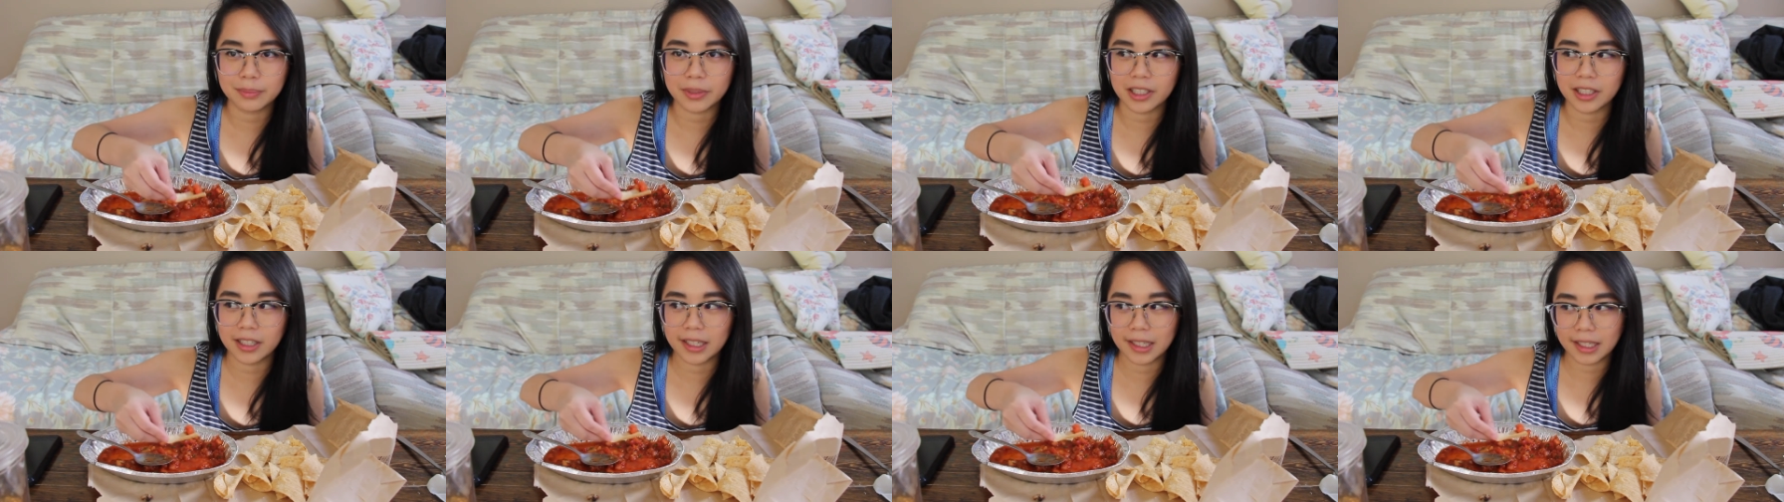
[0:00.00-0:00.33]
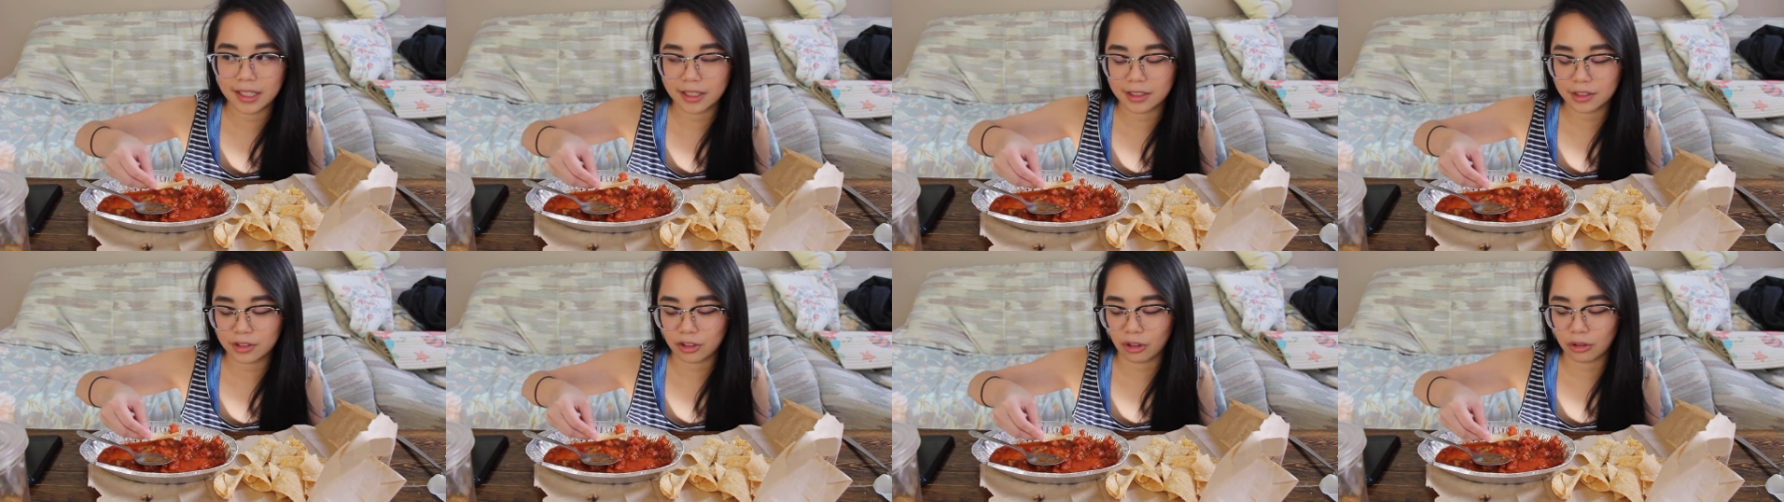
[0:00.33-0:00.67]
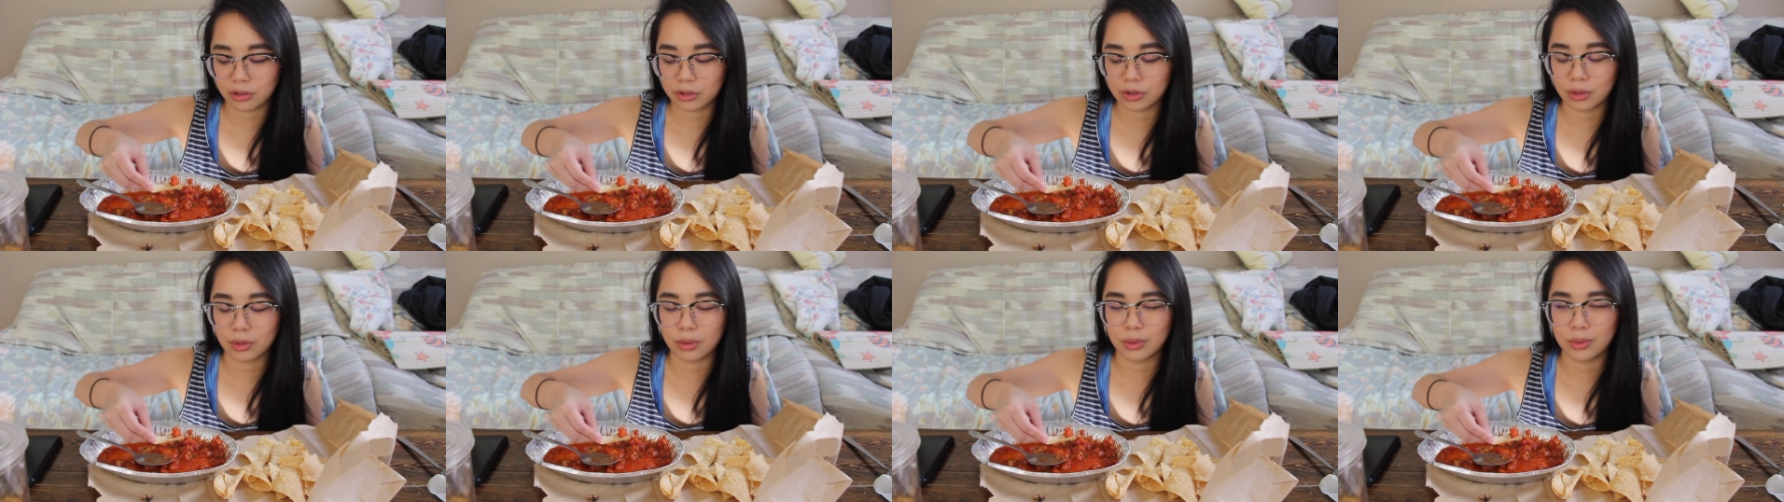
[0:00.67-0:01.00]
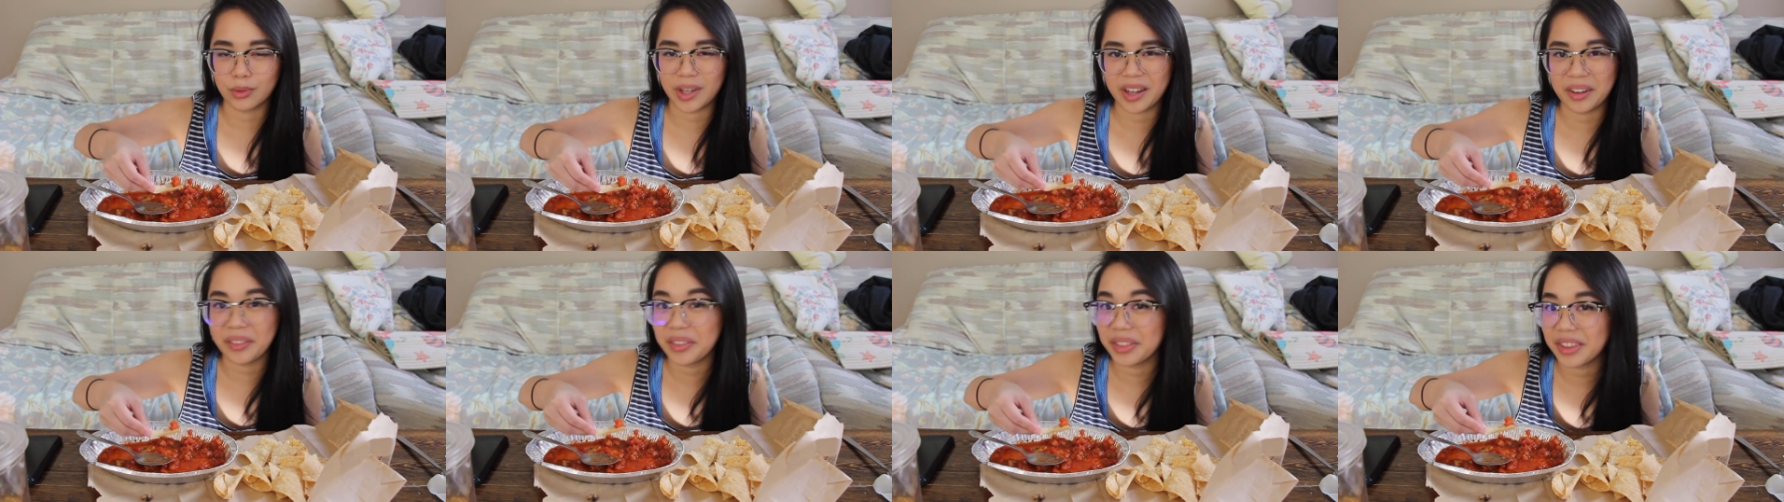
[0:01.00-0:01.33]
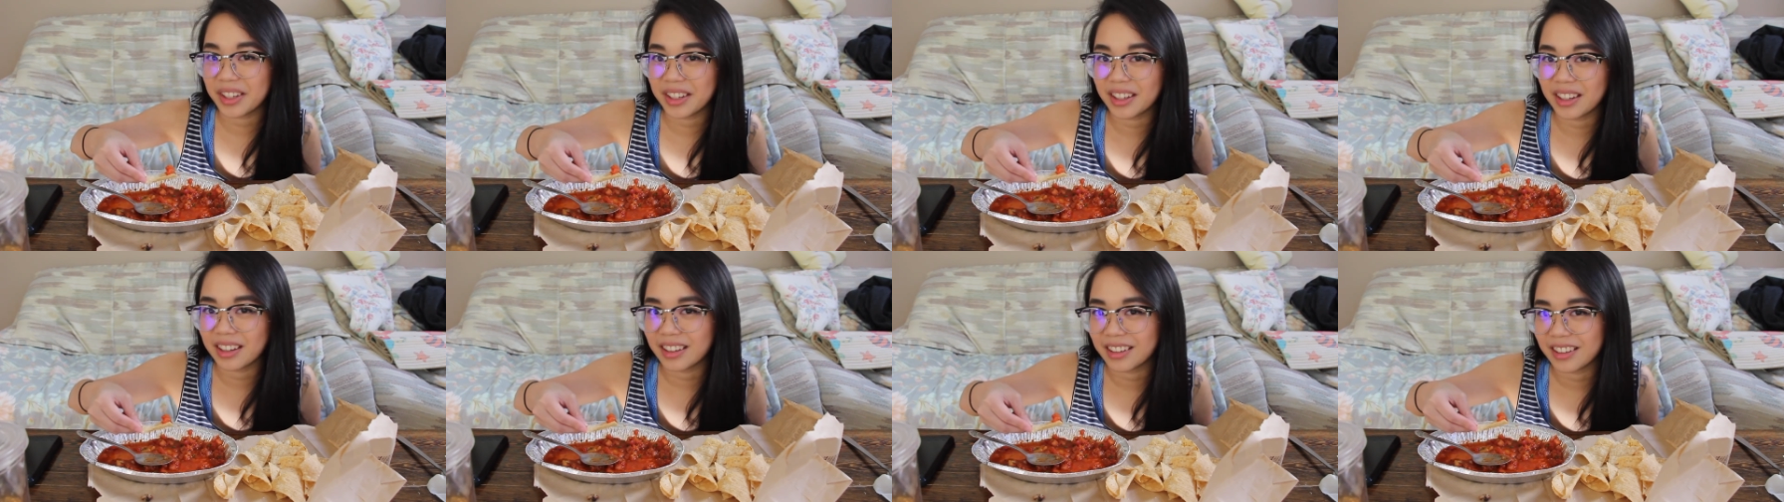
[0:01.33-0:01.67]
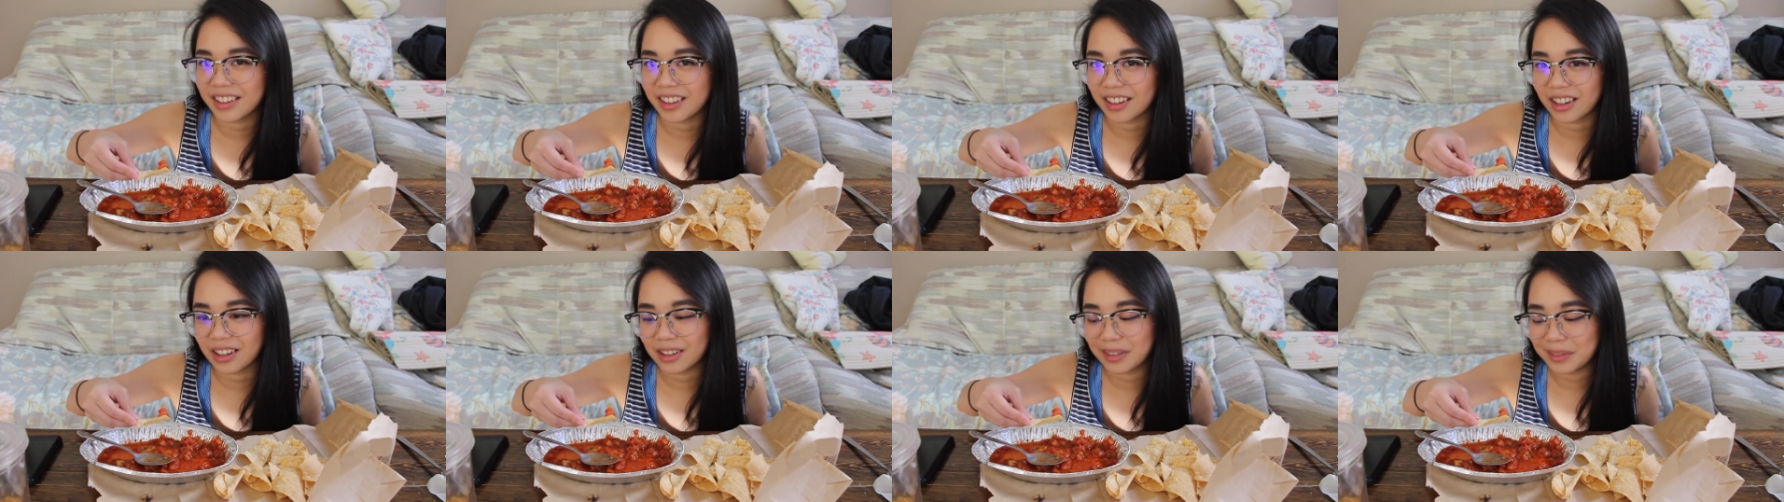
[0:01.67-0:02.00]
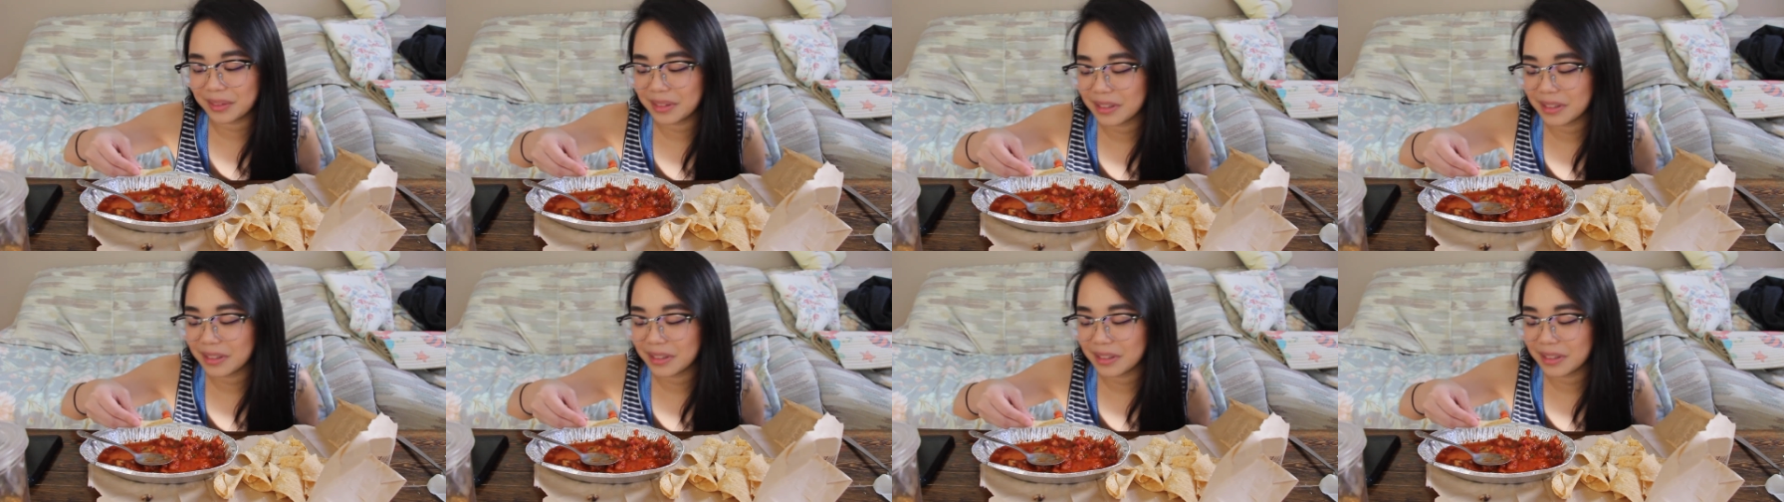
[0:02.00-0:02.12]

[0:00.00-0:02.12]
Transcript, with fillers: but it's also healthy you know